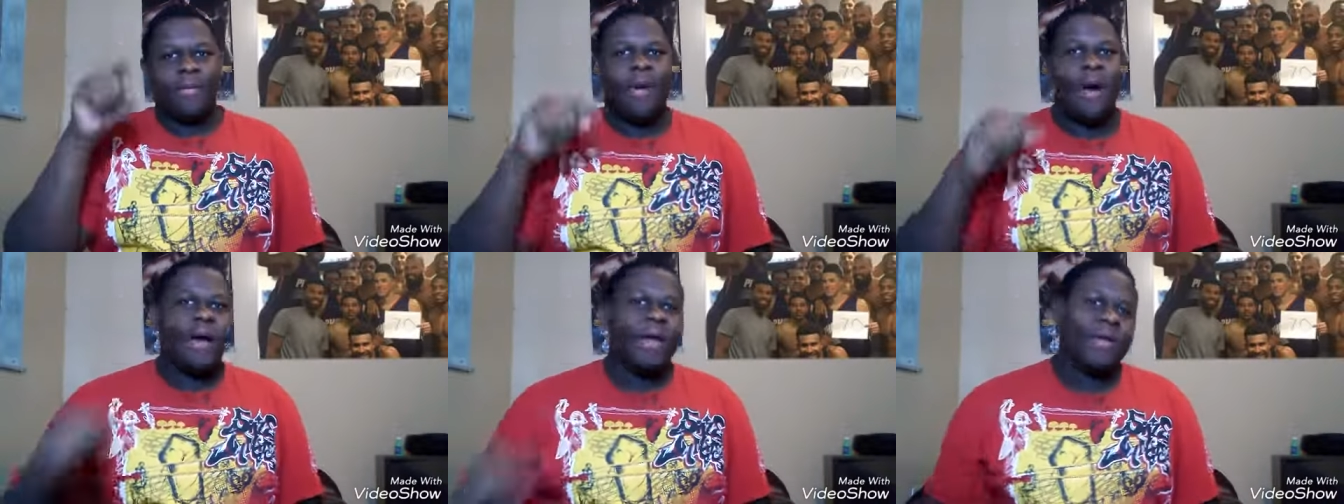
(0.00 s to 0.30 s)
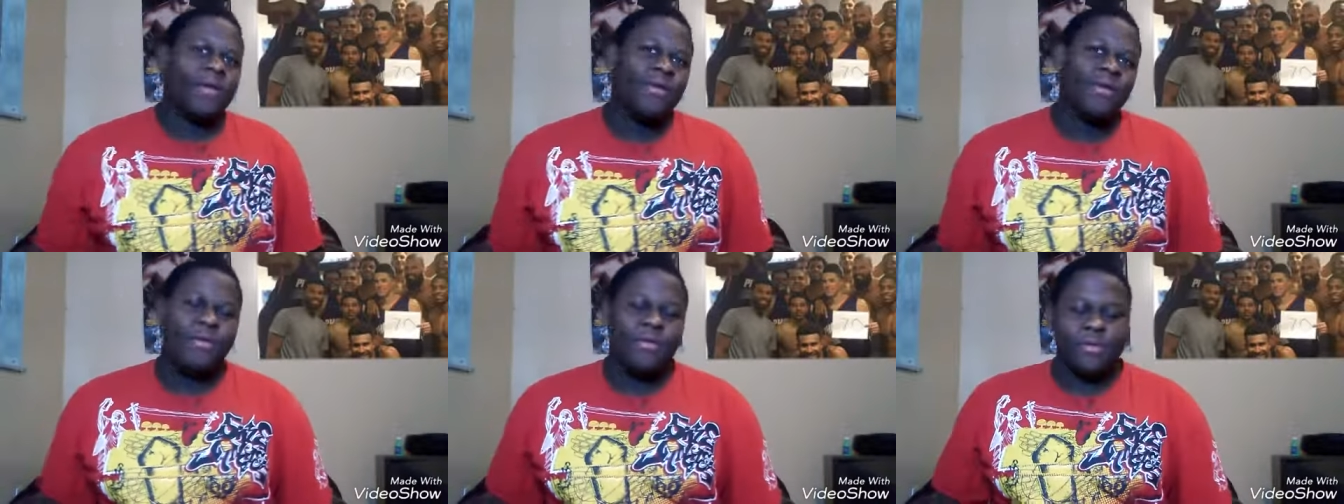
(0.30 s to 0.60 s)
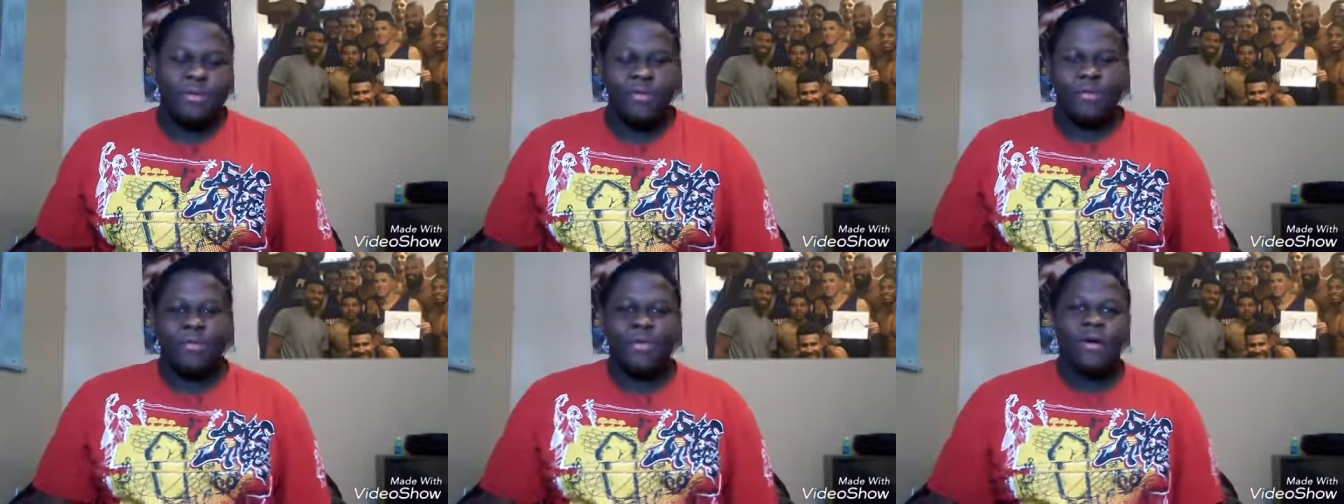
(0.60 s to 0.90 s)
my
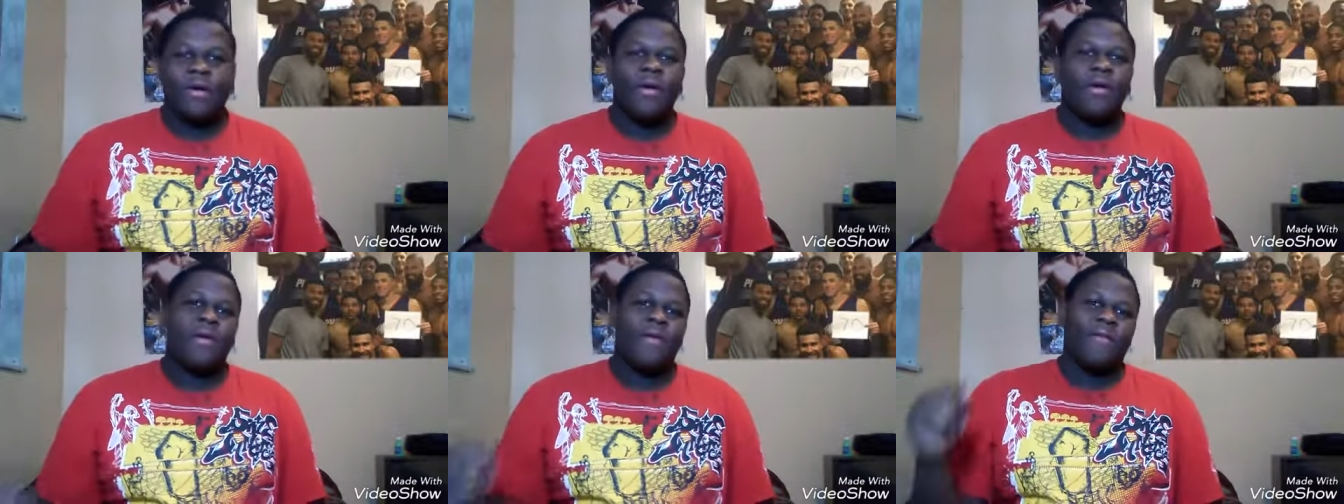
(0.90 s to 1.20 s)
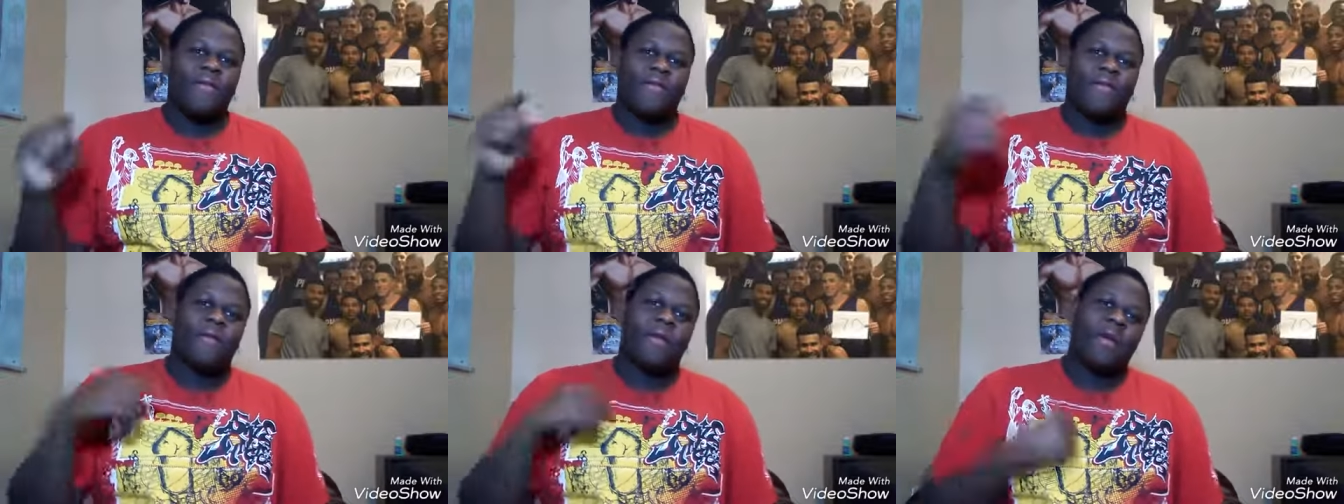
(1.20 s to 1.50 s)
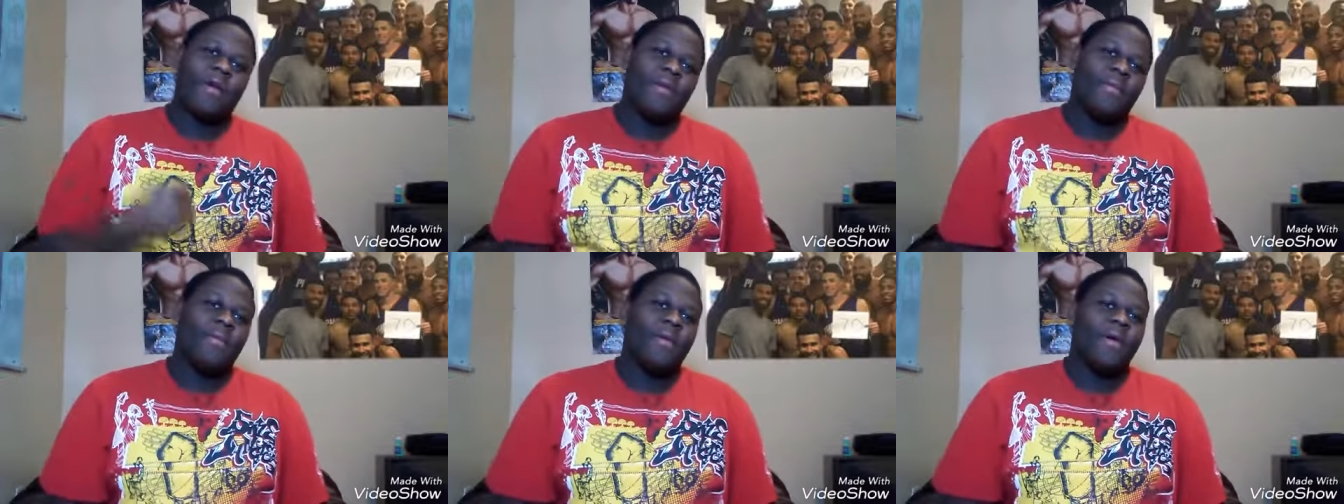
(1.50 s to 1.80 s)
dude
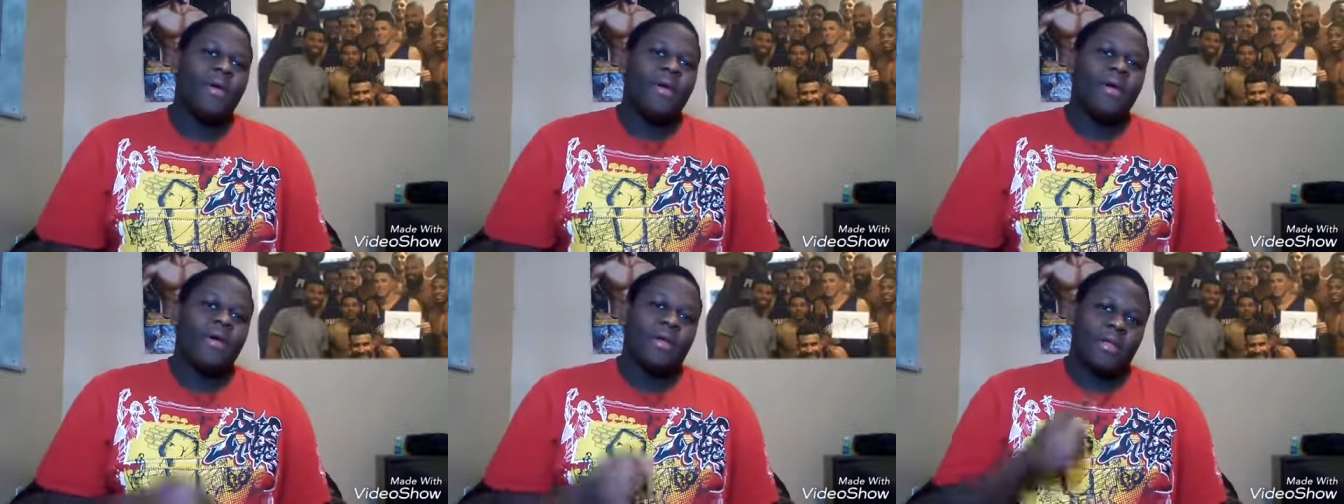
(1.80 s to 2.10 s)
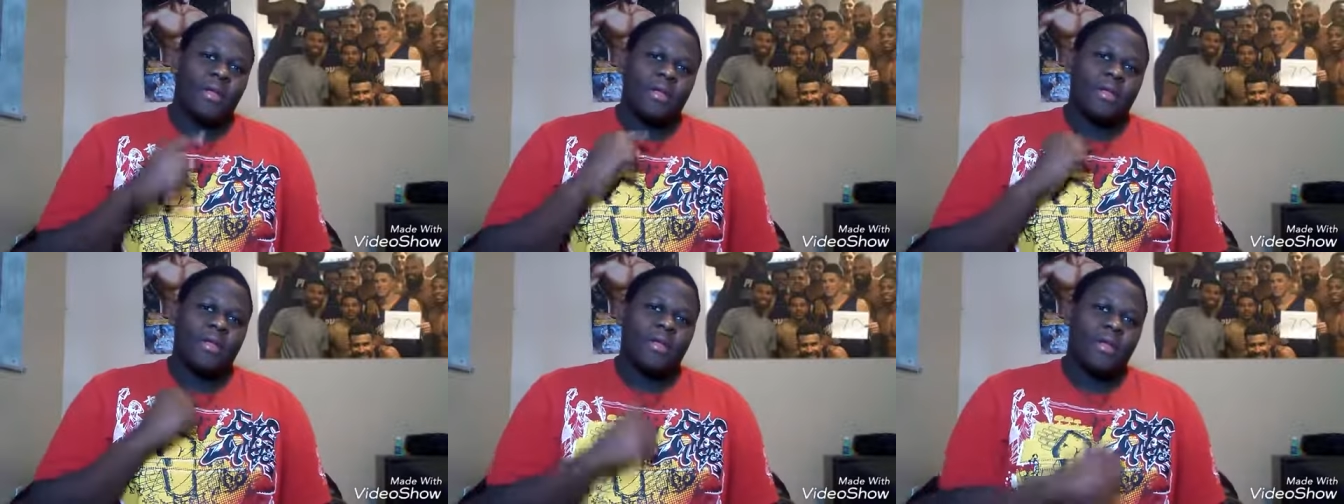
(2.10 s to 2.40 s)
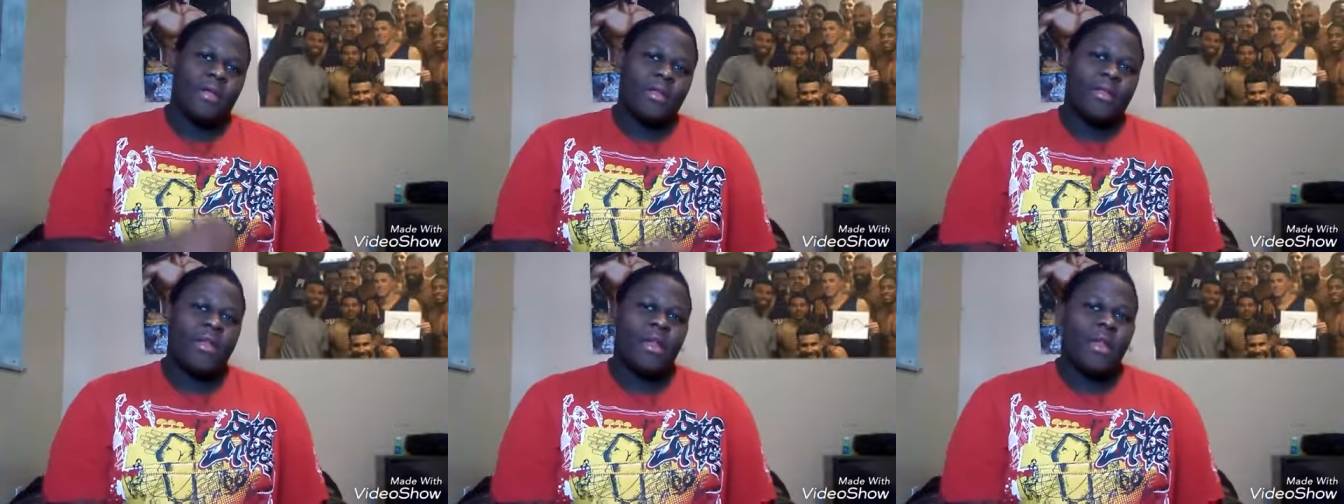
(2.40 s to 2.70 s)
from
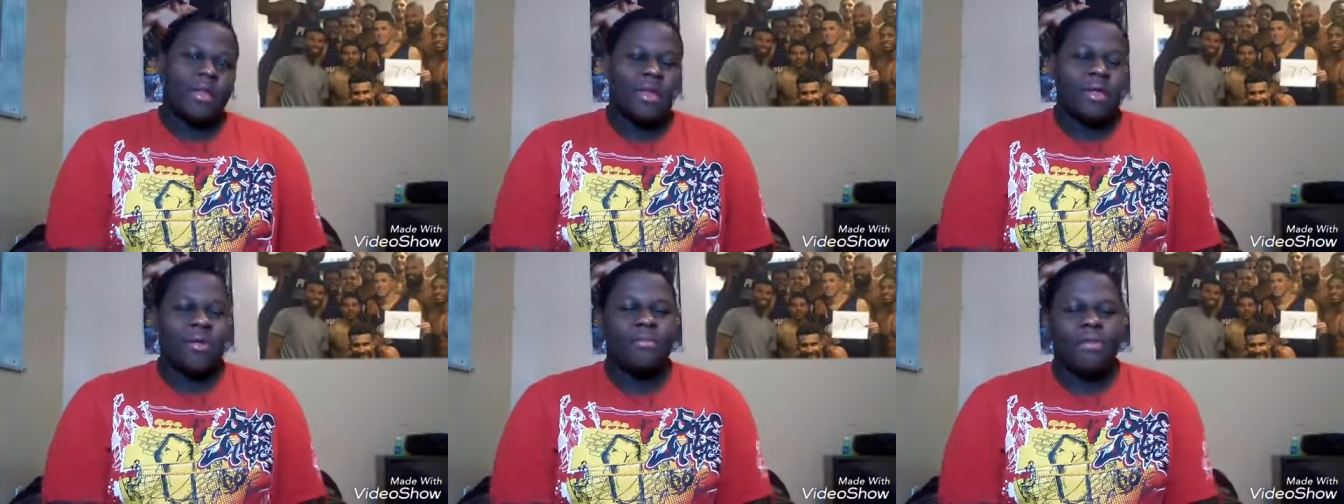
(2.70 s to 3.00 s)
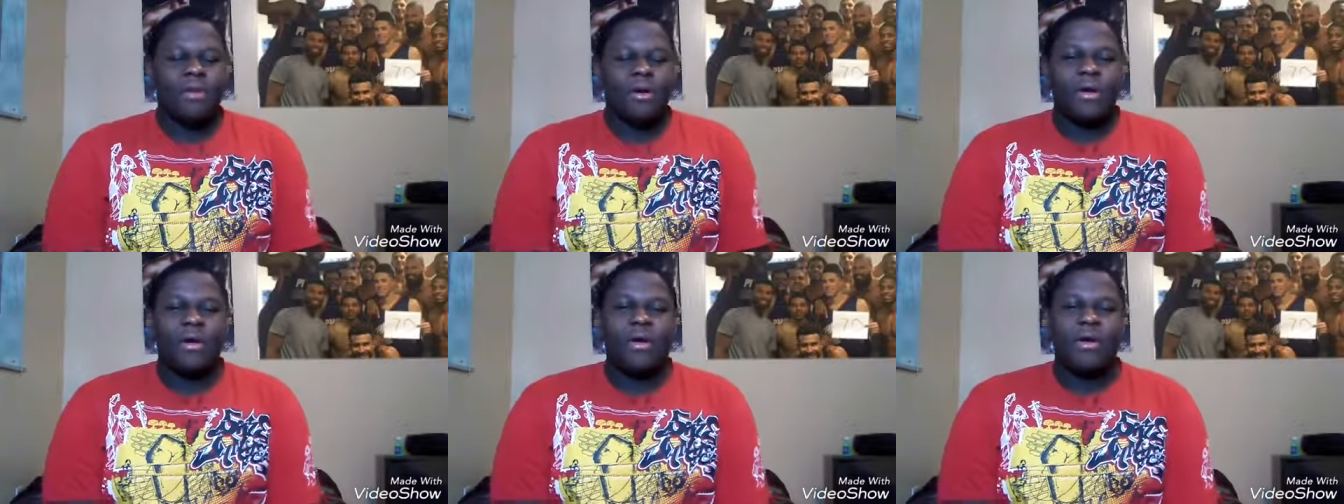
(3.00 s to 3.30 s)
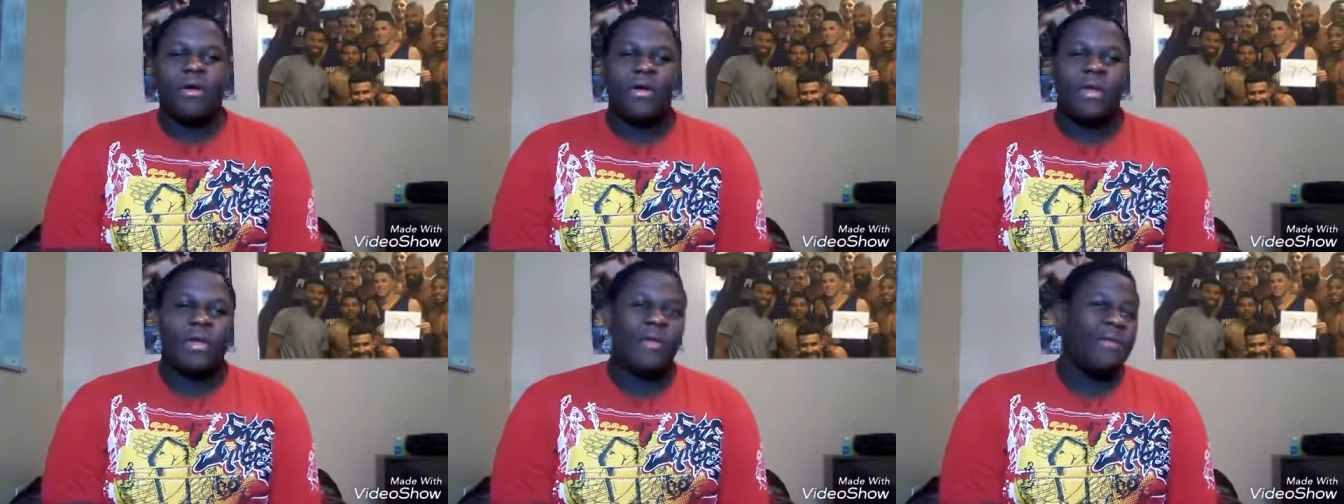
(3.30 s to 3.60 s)
Kentucky,
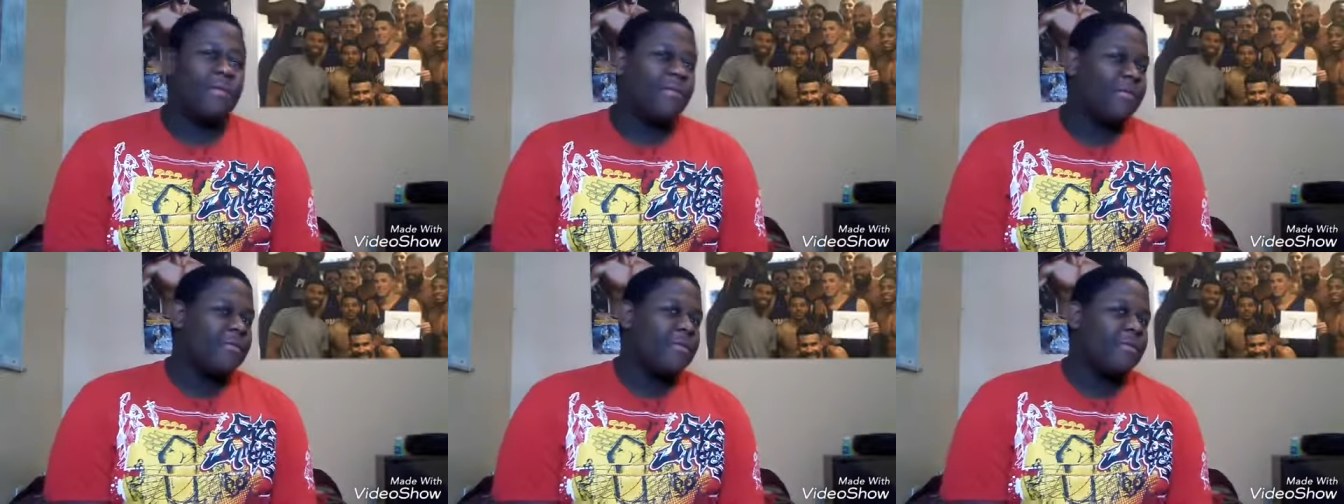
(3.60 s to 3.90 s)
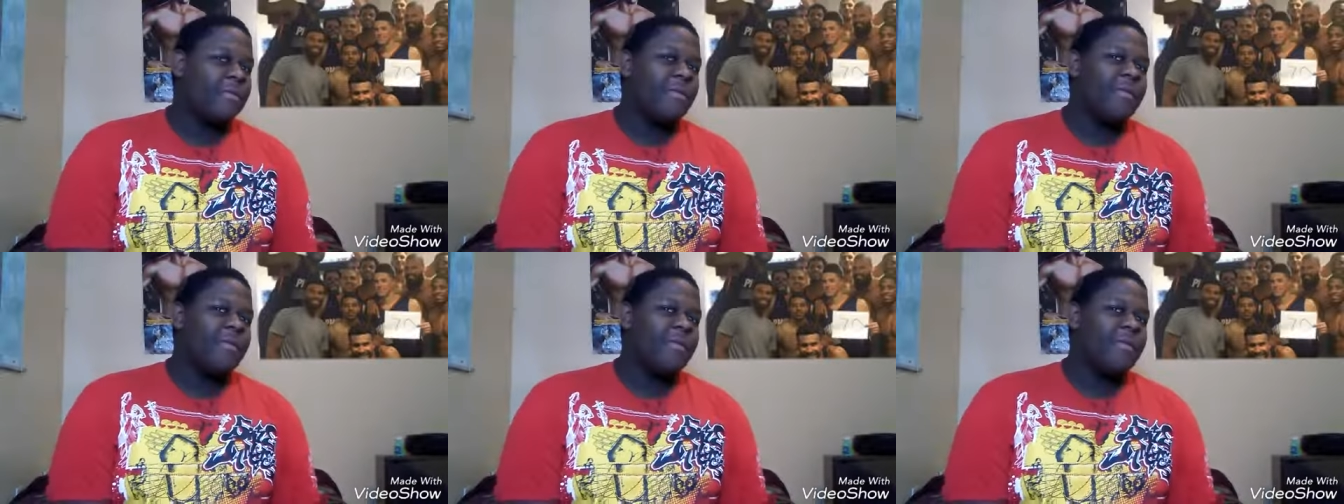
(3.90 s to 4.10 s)
bruh. And